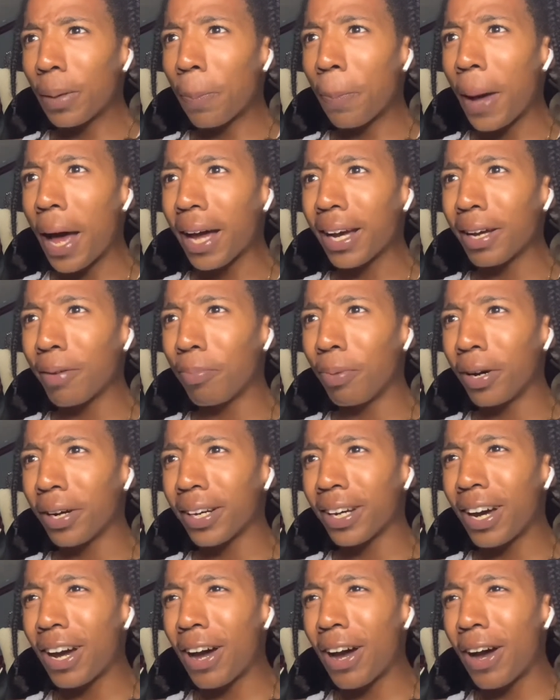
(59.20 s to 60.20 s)
pocketbook.
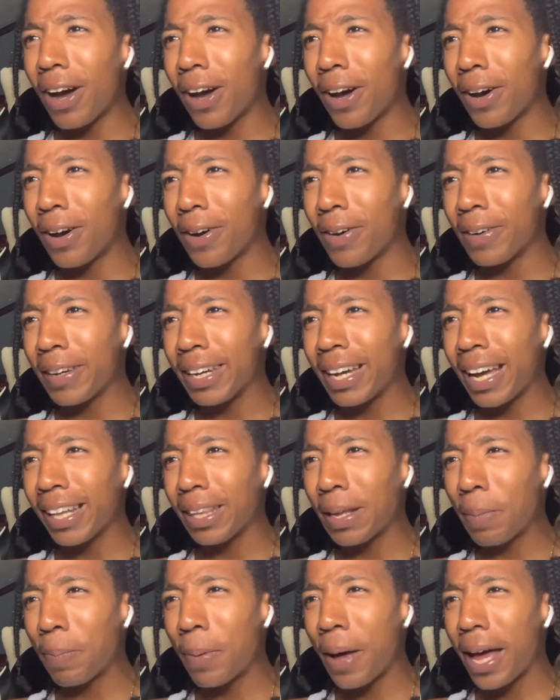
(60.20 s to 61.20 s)
Oh, he got
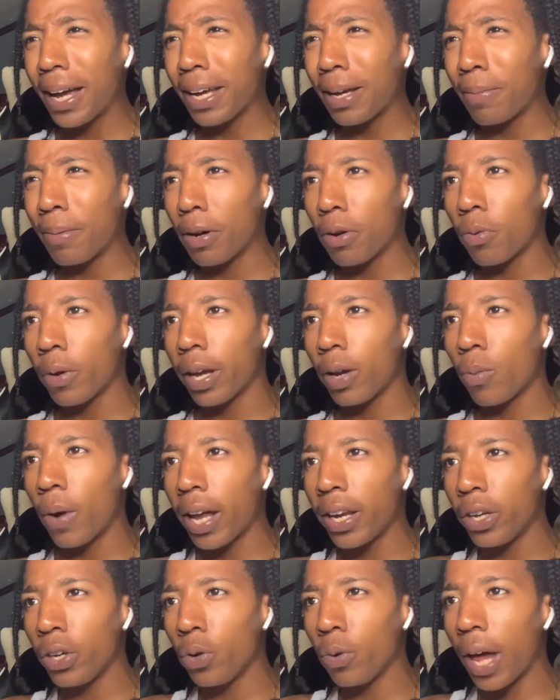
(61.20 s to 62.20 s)
the pocketbook. Wait, why
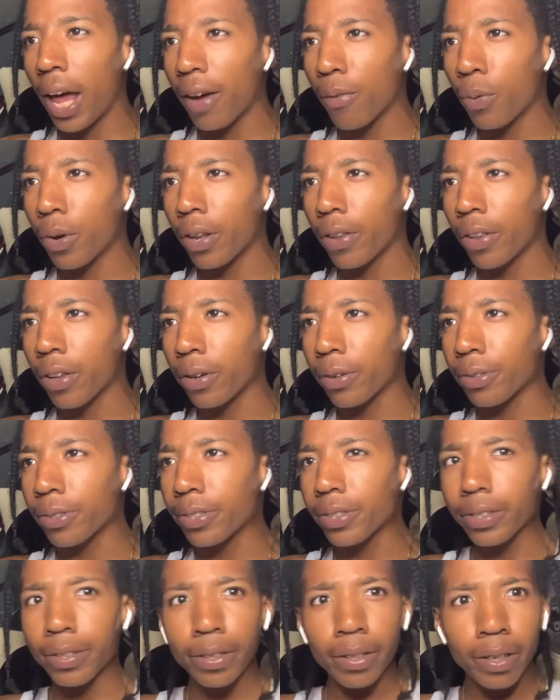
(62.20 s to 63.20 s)
do you have one of those? Yo,
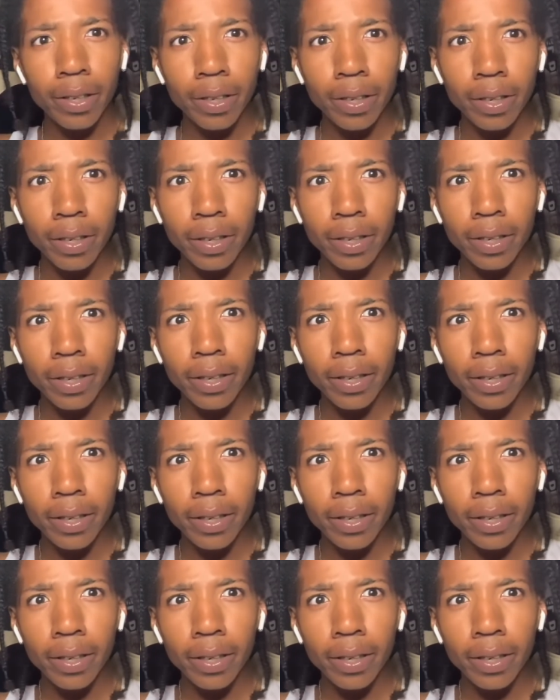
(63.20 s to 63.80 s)
yo,